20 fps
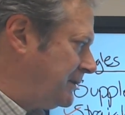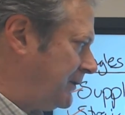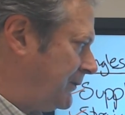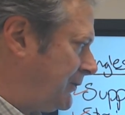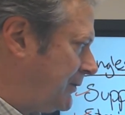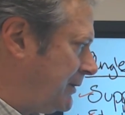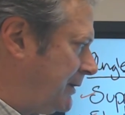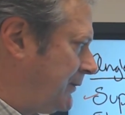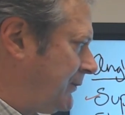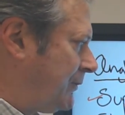
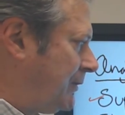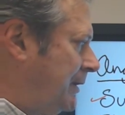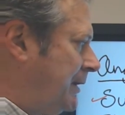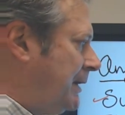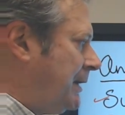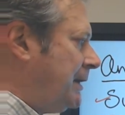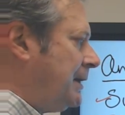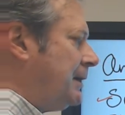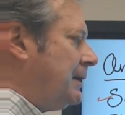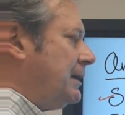So let's,
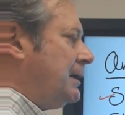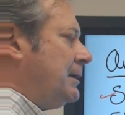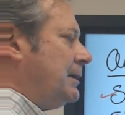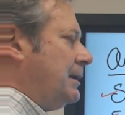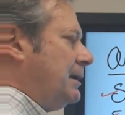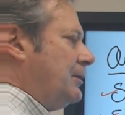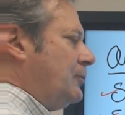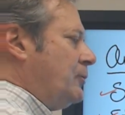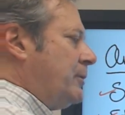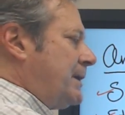
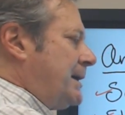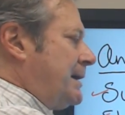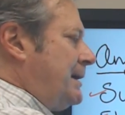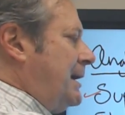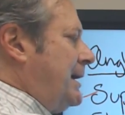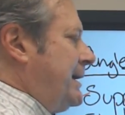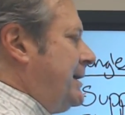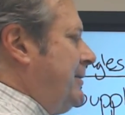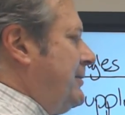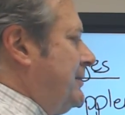what I'd
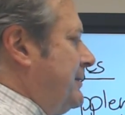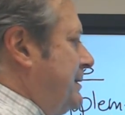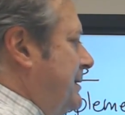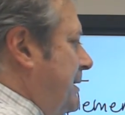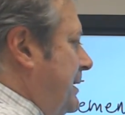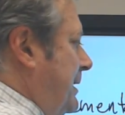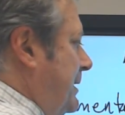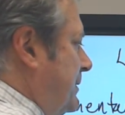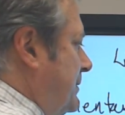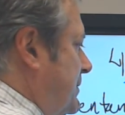like you to
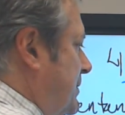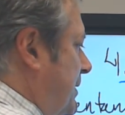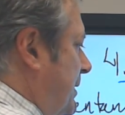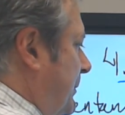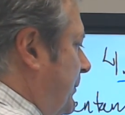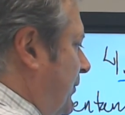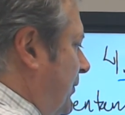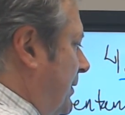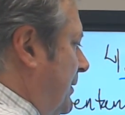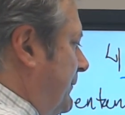think in
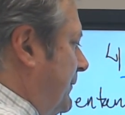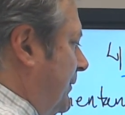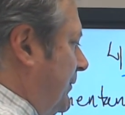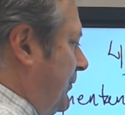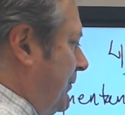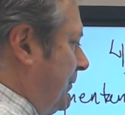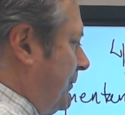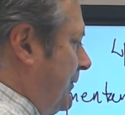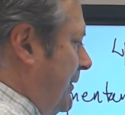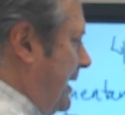terms of is
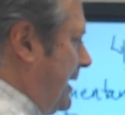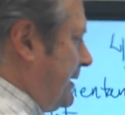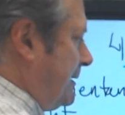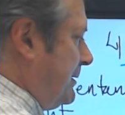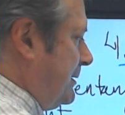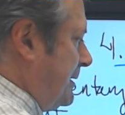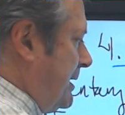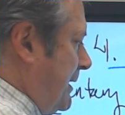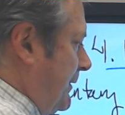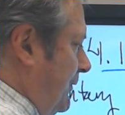the fact
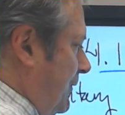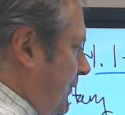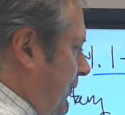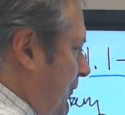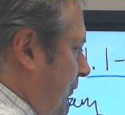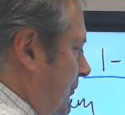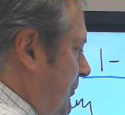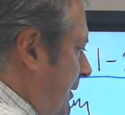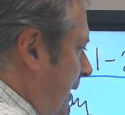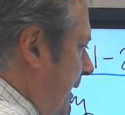that that's a
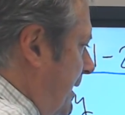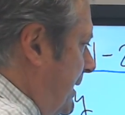straight